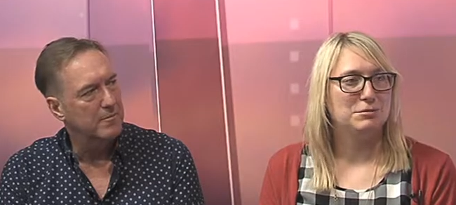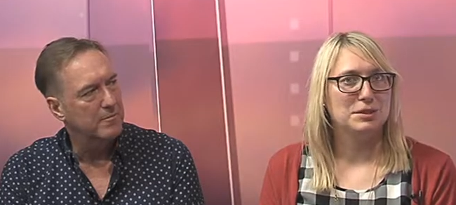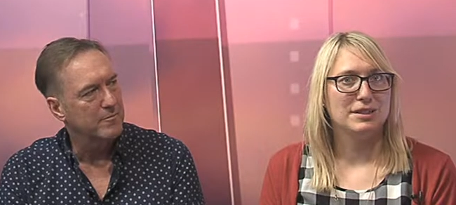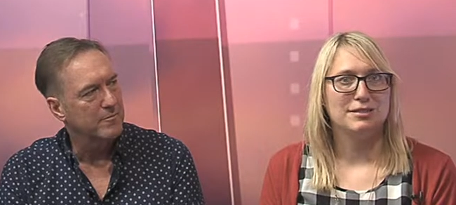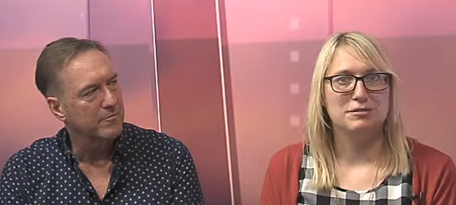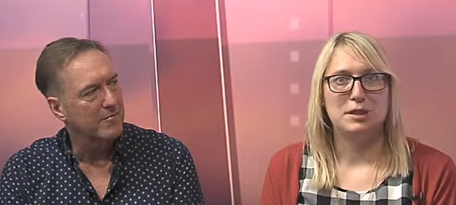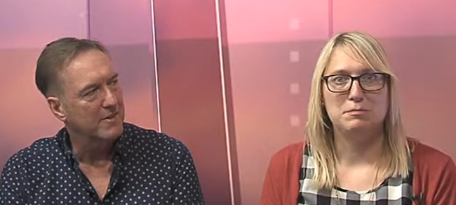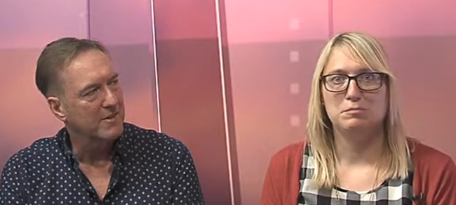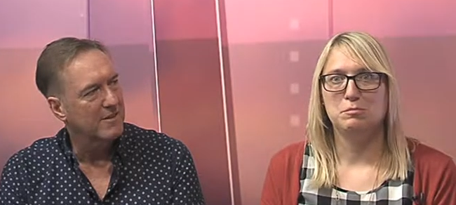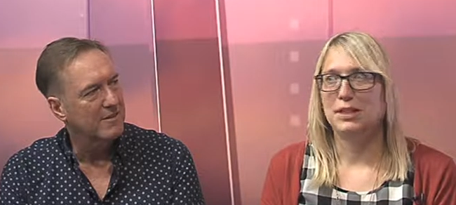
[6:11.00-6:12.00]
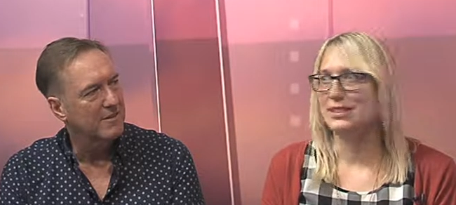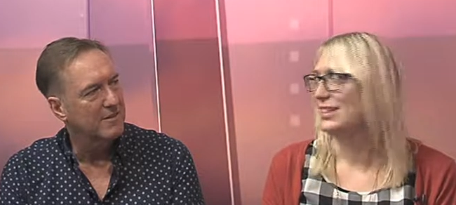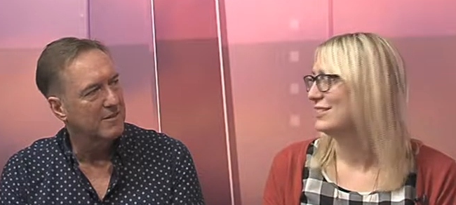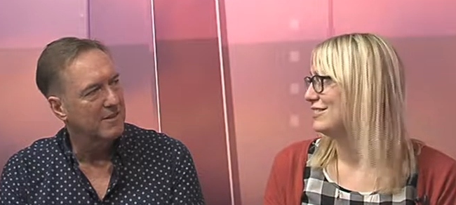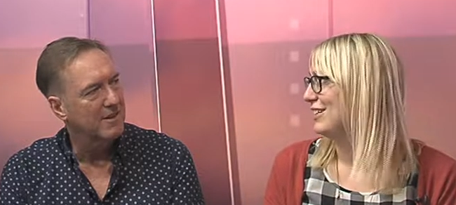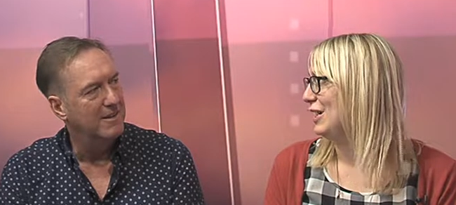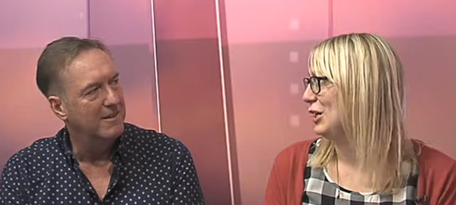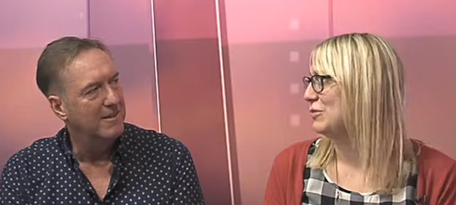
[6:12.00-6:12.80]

Speaker 1: was kind of um, buzzing uh, yeah.